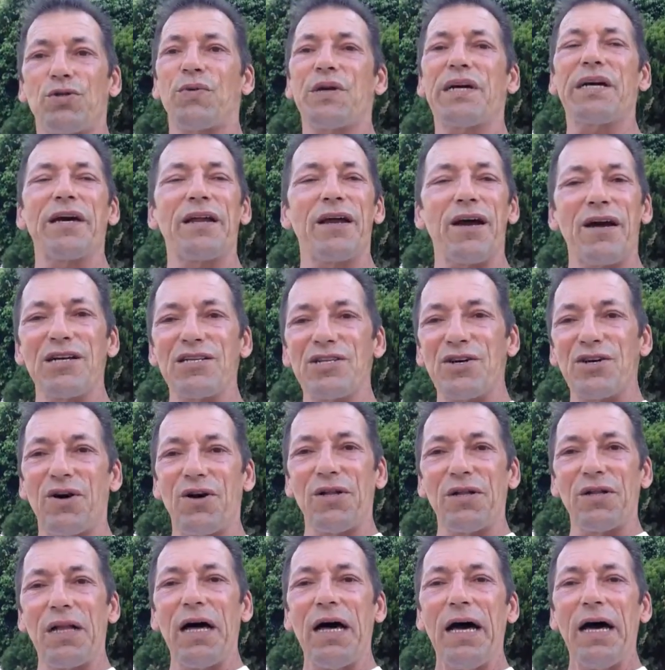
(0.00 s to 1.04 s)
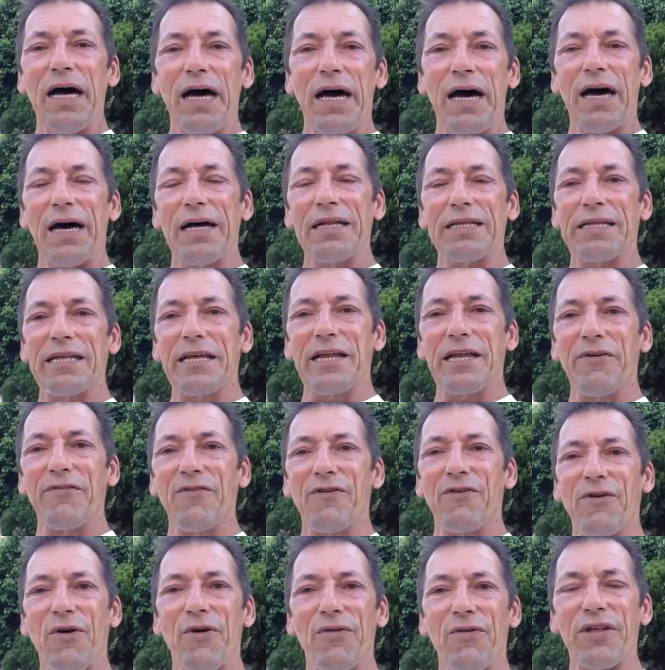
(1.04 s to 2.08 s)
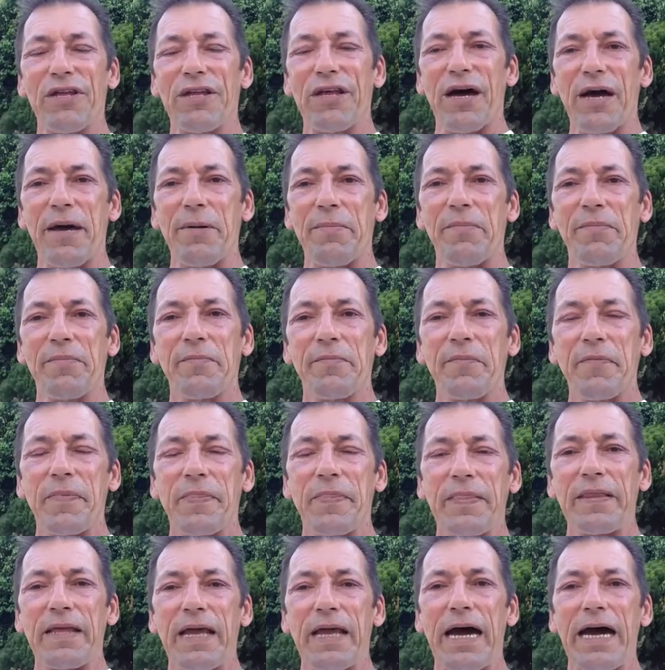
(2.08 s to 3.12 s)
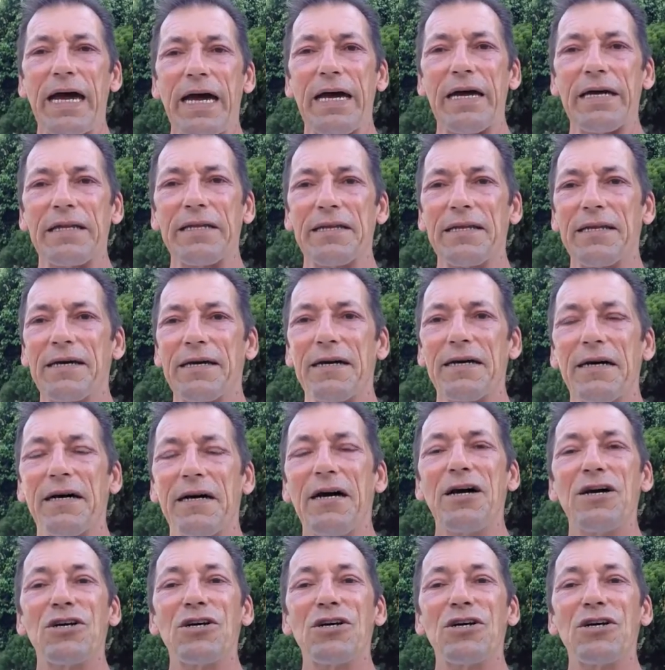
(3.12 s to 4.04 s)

We get ours all delivered all the time. And